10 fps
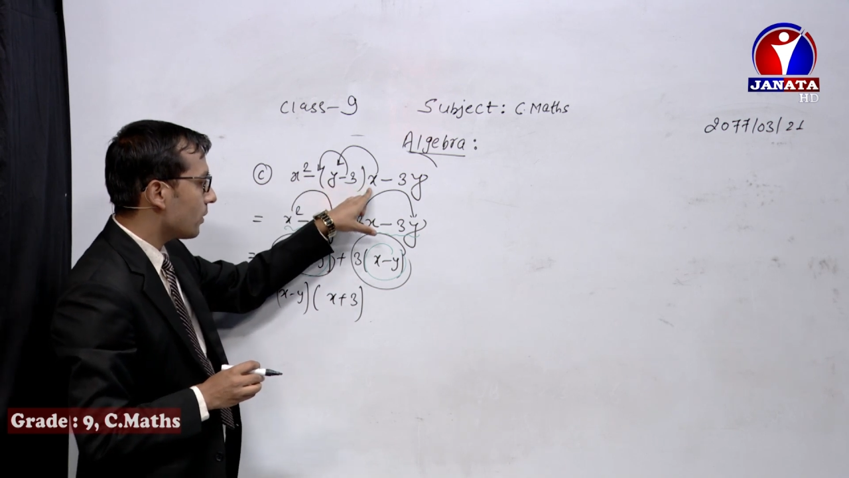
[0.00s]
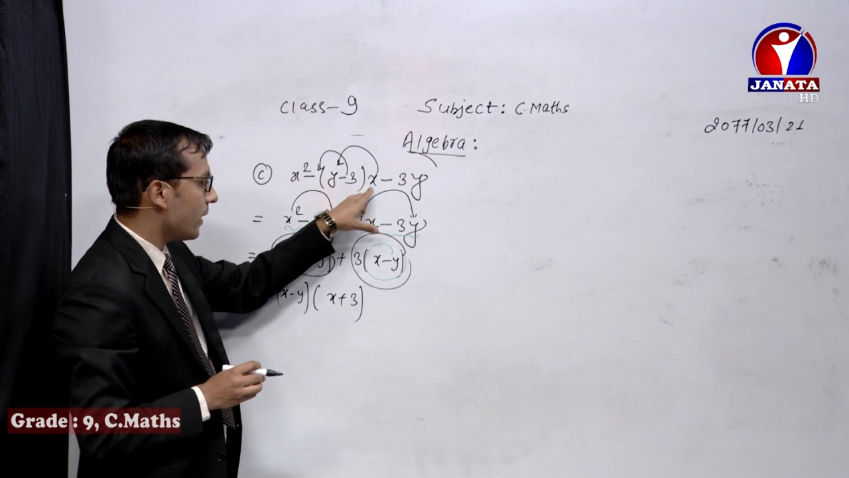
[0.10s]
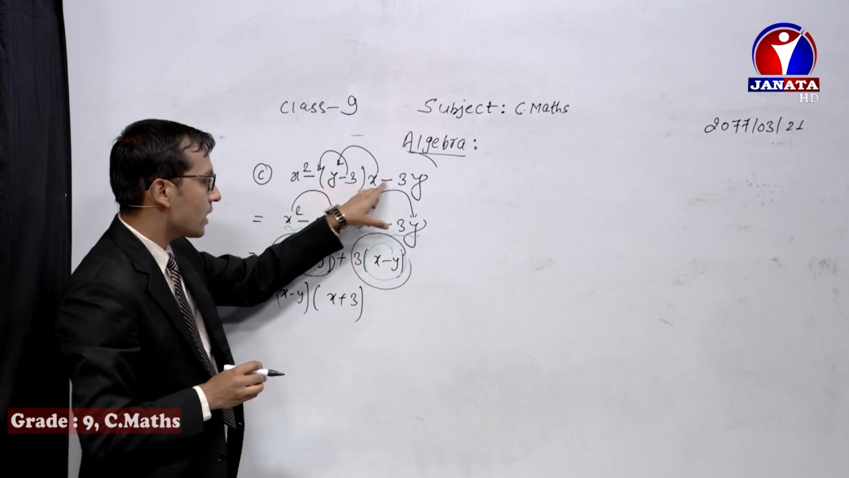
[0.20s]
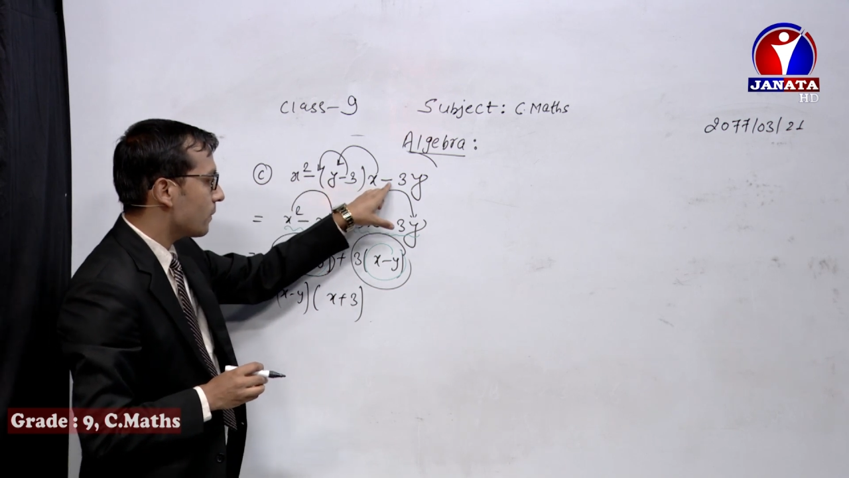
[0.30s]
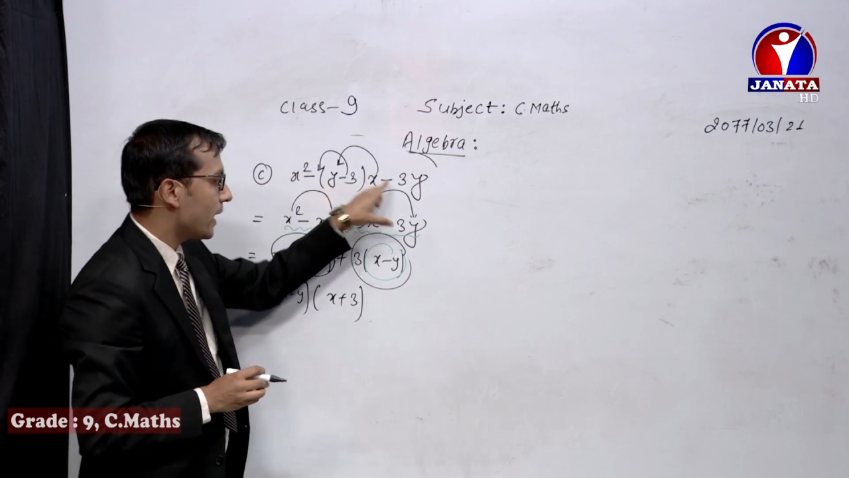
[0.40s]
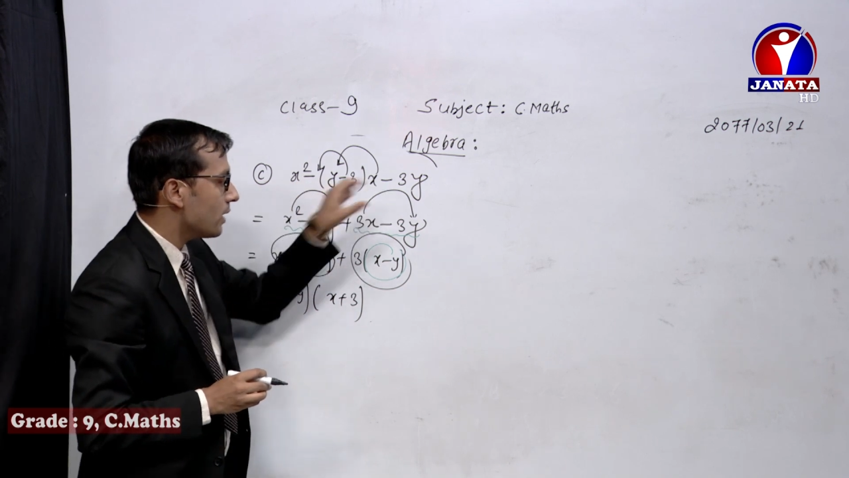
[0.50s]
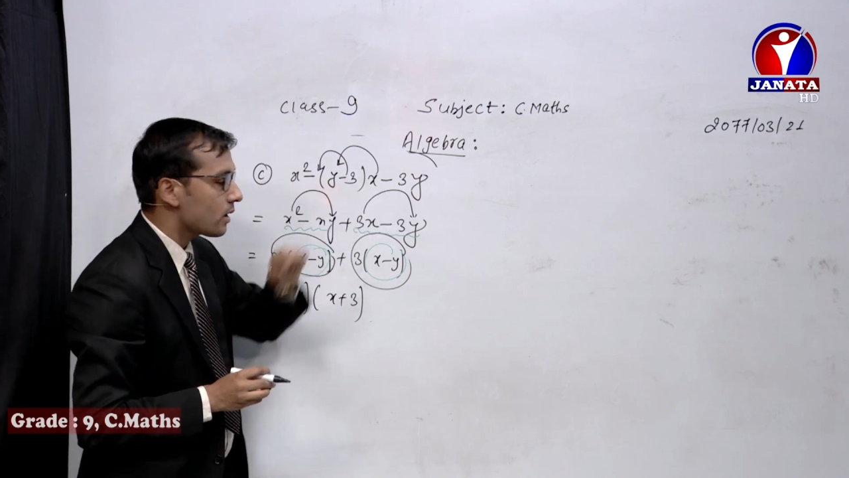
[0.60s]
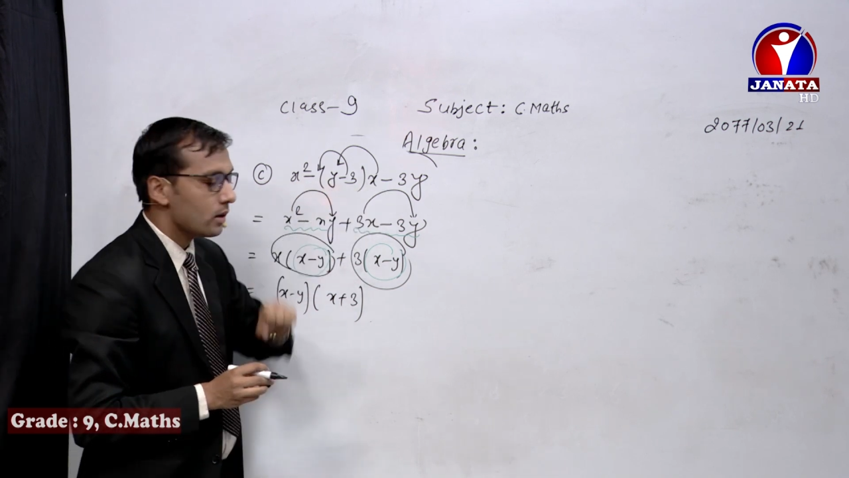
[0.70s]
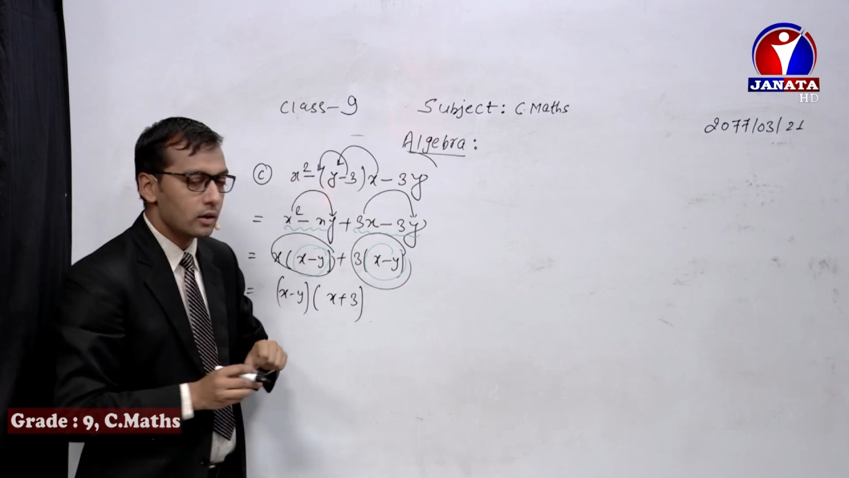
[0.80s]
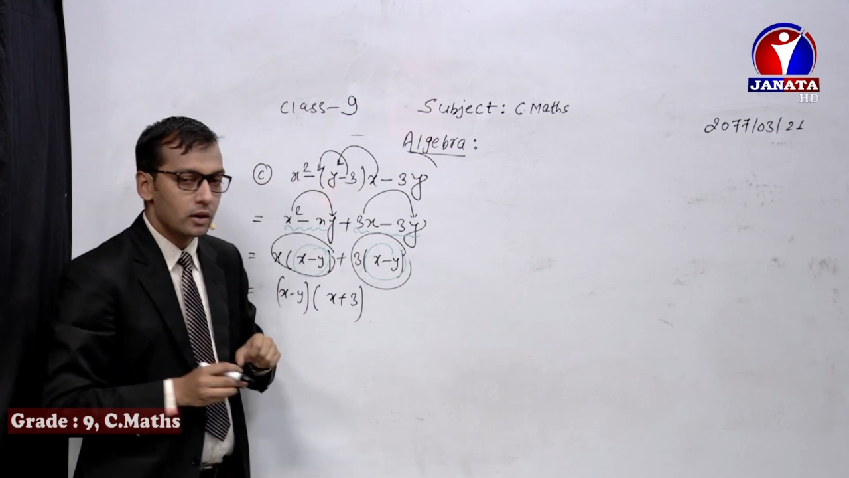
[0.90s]
x
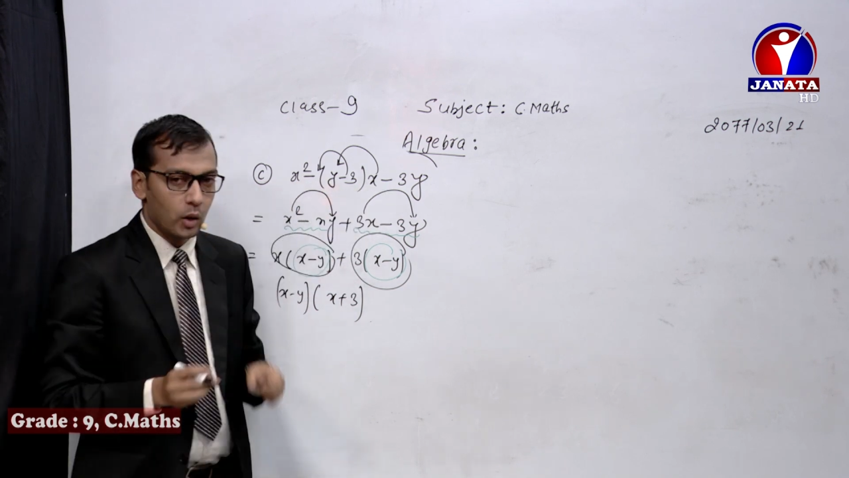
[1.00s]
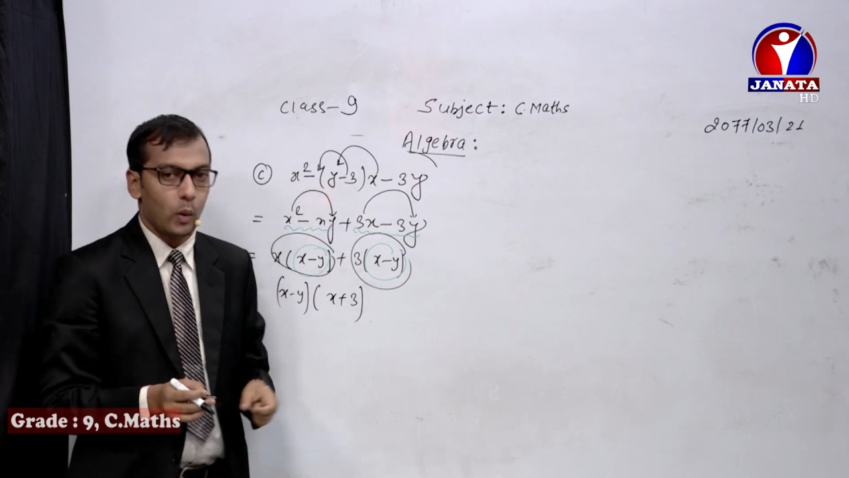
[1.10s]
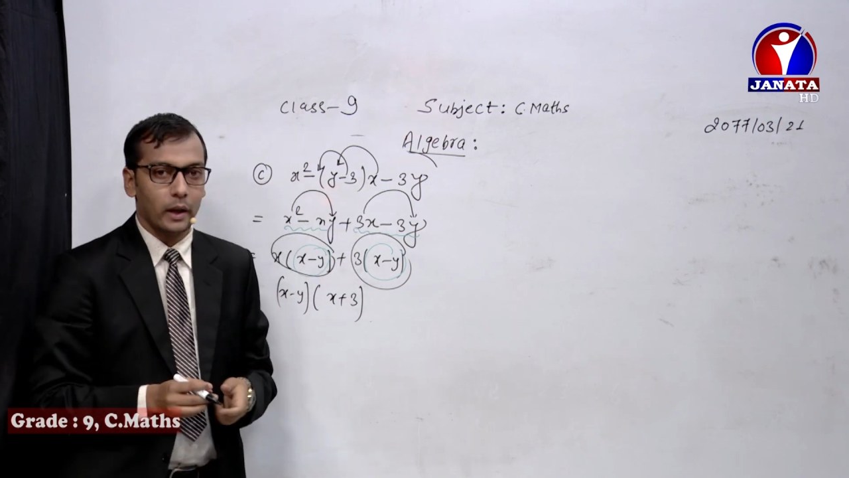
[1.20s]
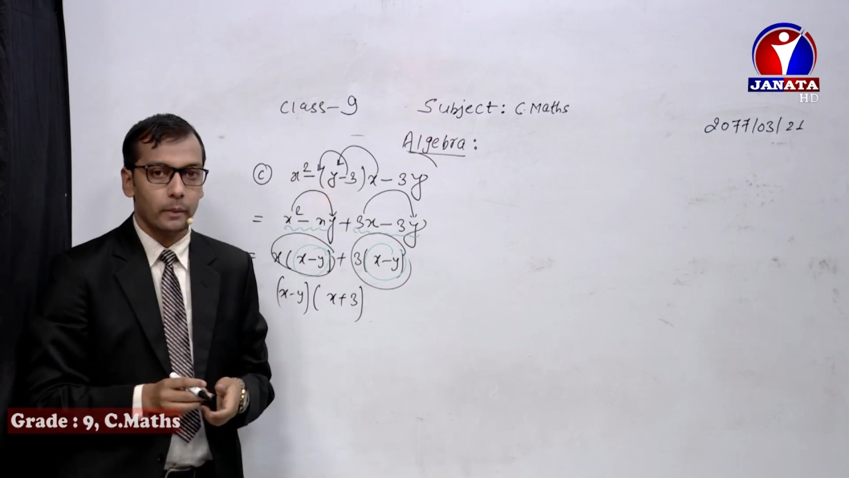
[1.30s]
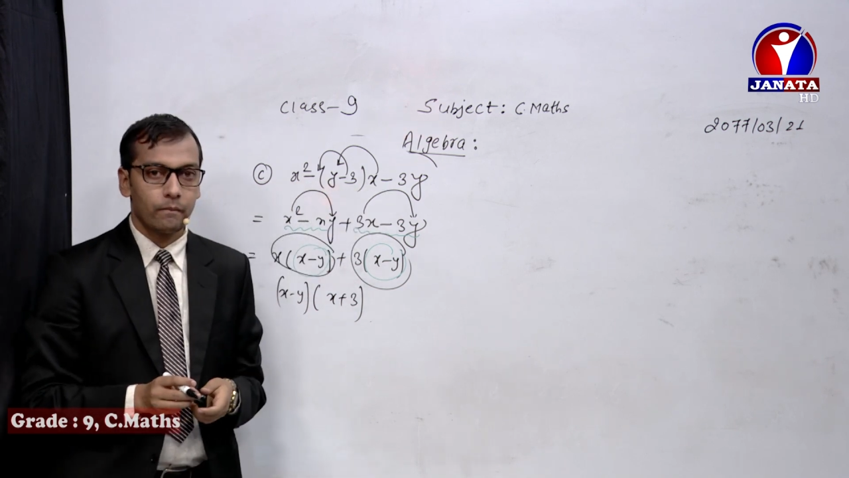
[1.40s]
minus 3y.